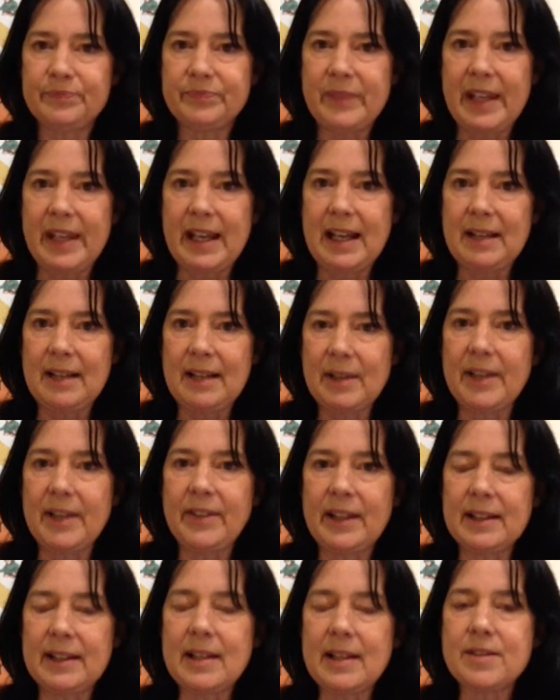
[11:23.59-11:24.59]
Yeah, I
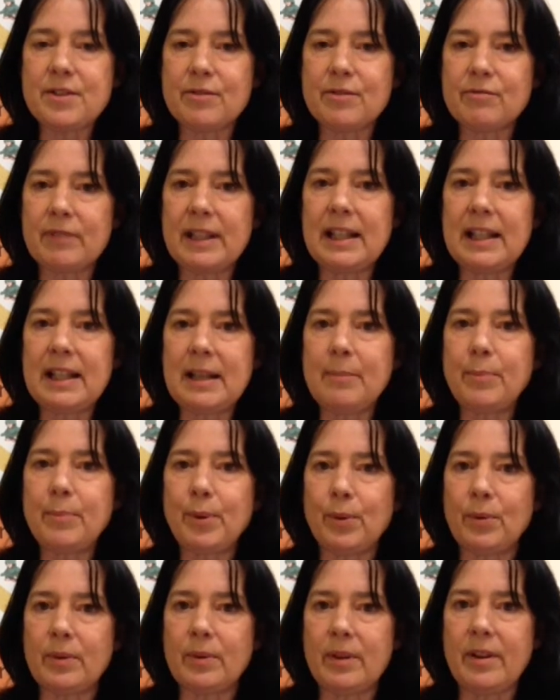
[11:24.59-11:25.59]
think that's a really
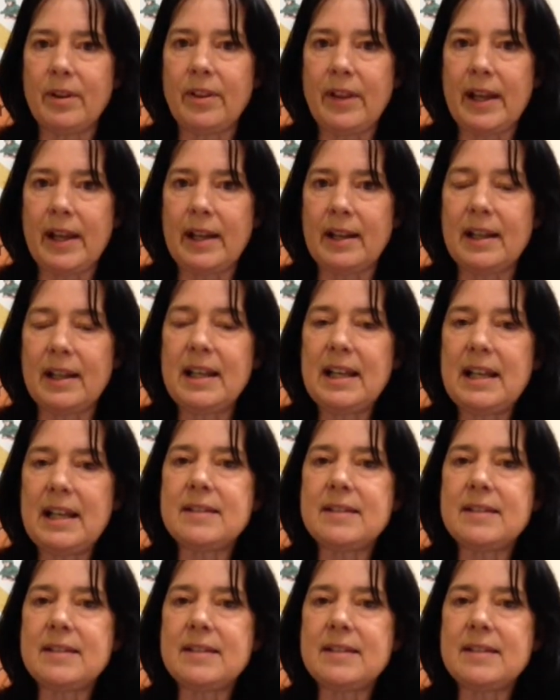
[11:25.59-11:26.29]
important thing,